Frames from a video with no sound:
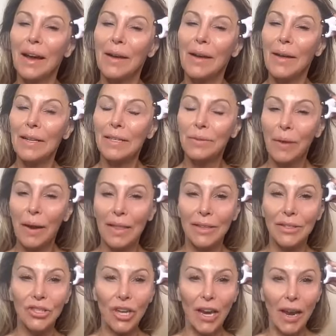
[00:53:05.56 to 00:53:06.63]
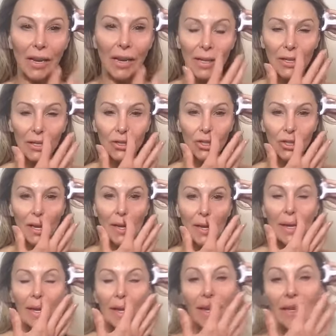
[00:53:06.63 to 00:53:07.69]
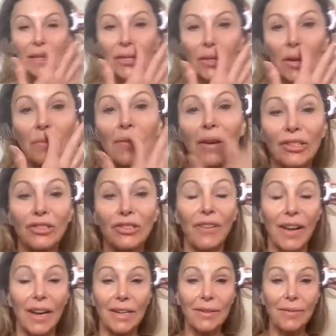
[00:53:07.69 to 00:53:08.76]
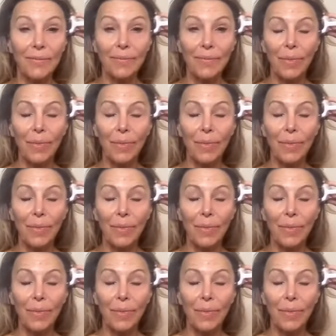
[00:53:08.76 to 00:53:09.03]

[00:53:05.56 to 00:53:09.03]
that's why the challenge is so much fun,